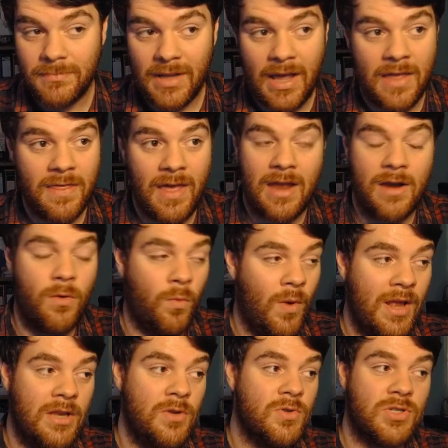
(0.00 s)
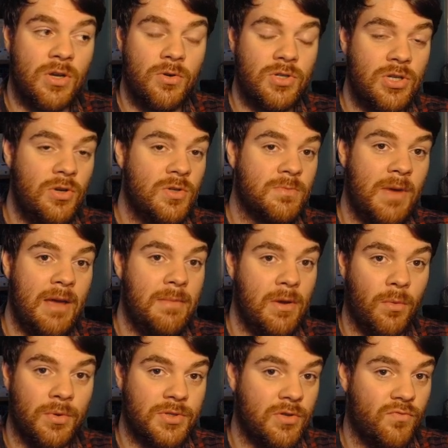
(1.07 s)
And then when you so choose, maybe you
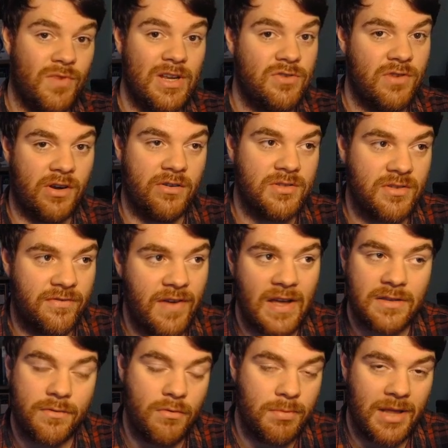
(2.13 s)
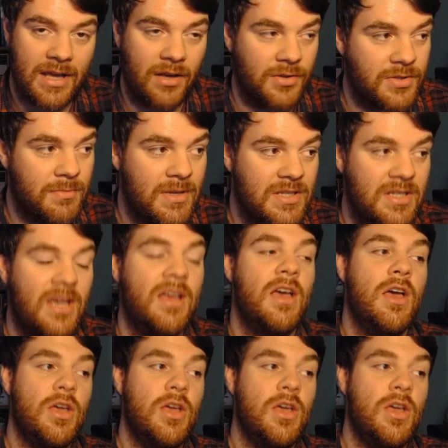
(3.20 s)
want to re-trigger its effect through playing Altemisia,